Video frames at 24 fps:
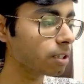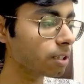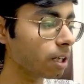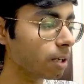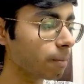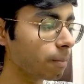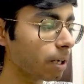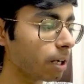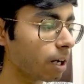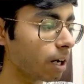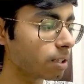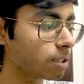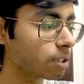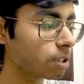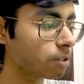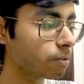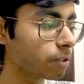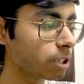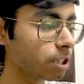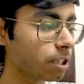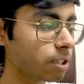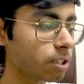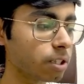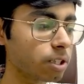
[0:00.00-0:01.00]
are my answers
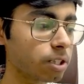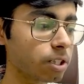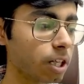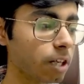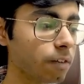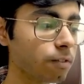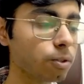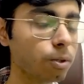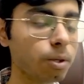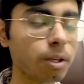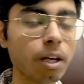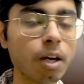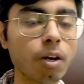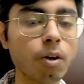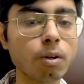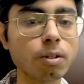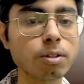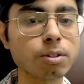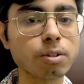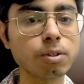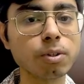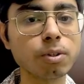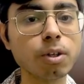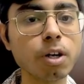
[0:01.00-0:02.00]
which I just gave. So you can
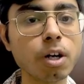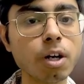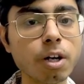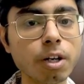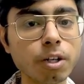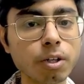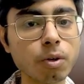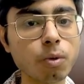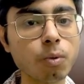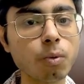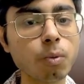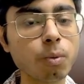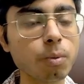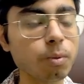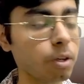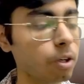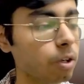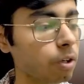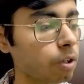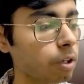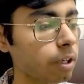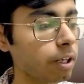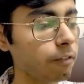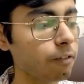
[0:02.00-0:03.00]
also, you know,
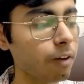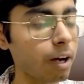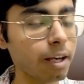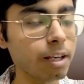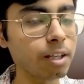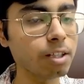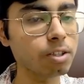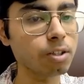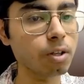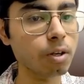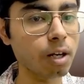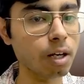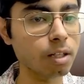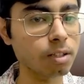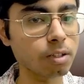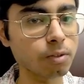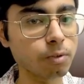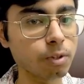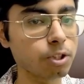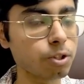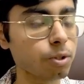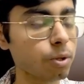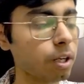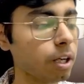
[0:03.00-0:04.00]
revise your answers
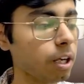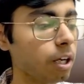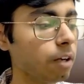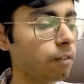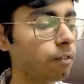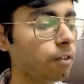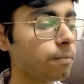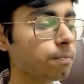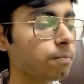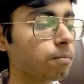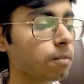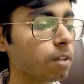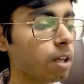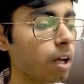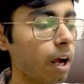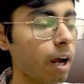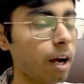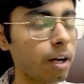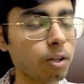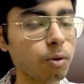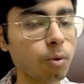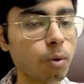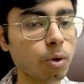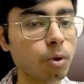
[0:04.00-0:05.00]
which you gave
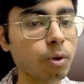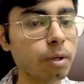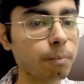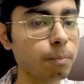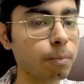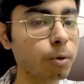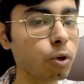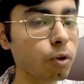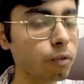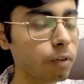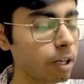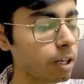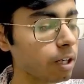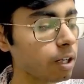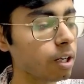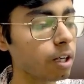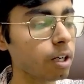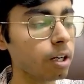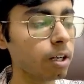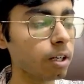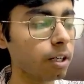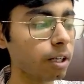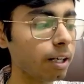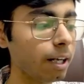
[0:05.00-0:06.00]
and you want to improve it.
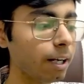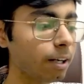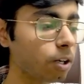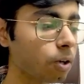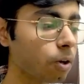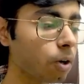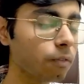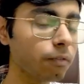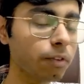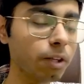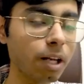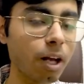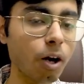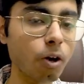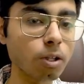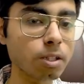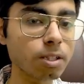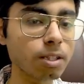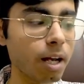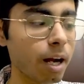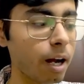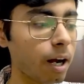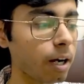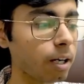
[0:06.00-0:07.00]
Later on, we'll
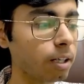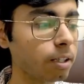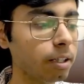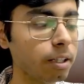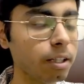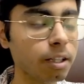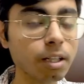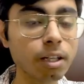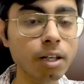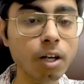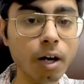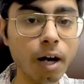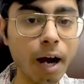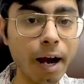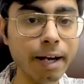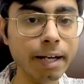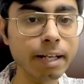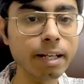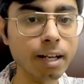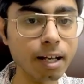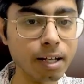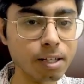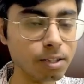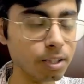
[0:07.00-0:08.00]
also add the
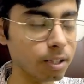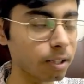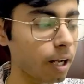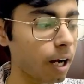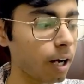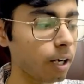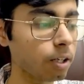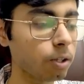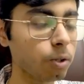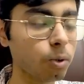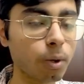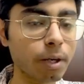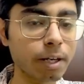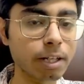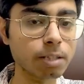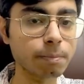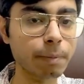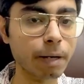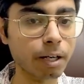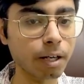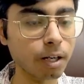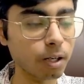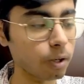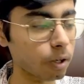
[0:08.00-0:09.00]
ideal answer that you are
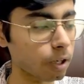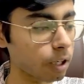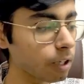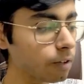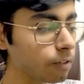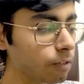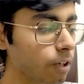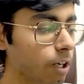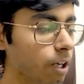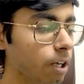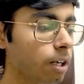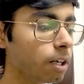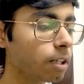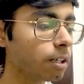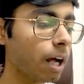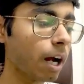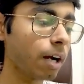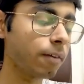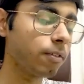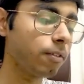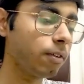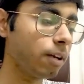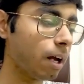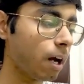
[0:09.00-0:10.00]
expected to give
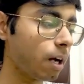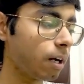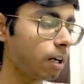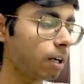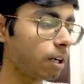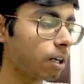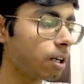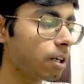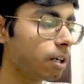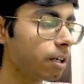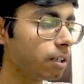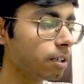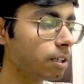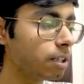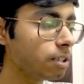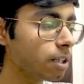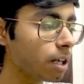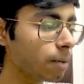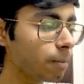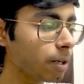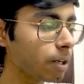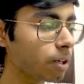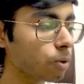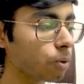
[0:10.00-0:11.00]
that we will add it. These are
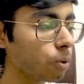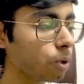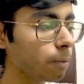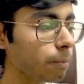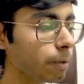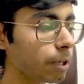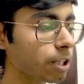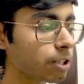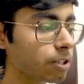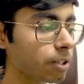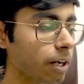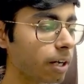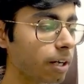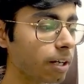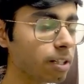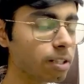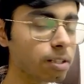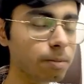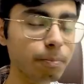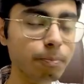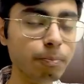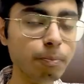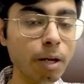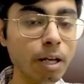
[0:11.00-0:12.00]
my role based ratings
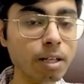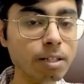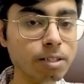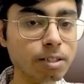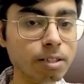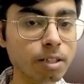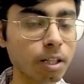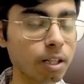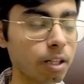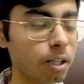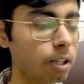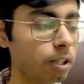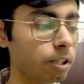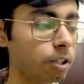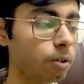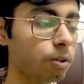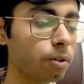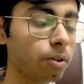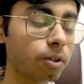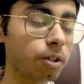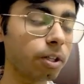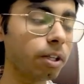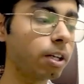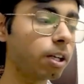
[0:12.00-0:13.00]
plus, uh, you
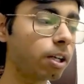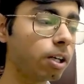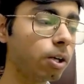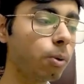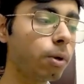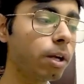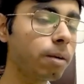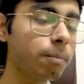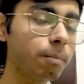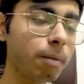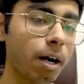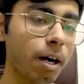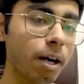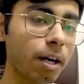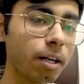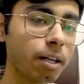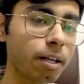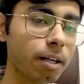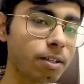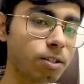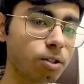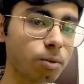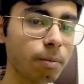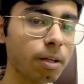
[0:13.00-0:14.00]
know, including my
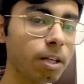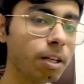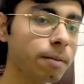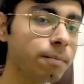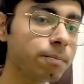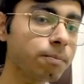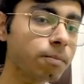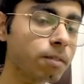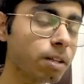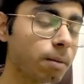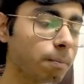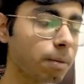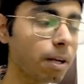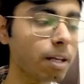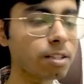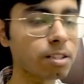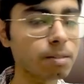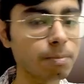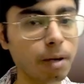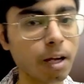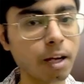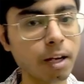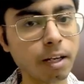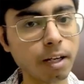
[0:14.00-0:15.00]
resume plus
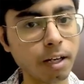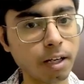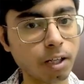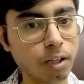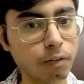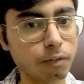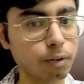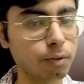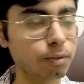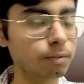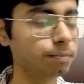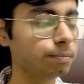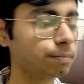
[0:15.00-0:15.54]
my interview.